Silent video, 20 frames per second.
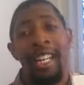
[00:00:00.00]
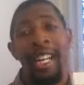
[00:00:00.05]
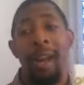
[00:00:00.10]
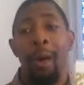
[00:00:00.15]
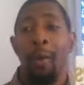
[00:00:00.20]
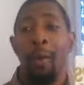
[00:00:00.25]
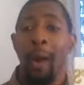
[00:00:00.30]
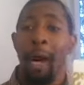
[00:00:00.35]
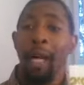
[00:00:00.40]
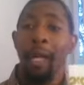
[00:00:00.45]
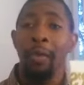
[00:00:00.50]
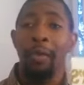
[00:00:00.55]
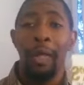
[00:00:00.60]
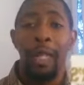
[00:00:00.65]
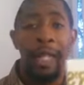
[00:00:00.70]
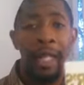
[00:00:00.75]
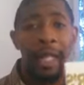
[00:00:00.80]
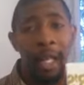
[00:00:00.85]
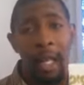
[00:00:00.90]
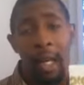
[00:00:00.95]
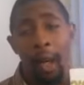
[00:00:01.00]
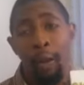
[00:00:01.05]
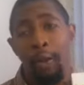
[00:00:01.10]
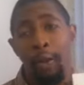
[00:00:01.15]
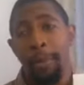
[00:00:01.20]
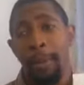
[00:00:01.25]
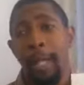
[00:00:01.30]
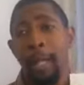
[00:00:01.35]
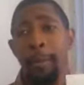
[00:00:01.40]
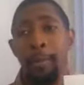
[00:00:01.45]
and why you need to
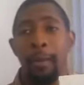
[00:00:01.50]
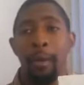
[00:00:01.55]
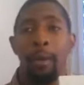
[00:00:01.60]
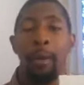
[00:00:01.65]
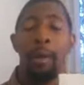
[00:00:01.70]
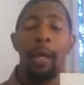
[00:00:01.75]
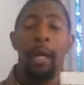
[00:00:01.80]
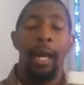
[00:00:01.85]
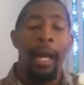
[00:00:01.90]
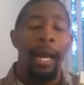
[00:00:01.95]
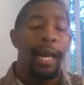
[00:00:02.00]
close people,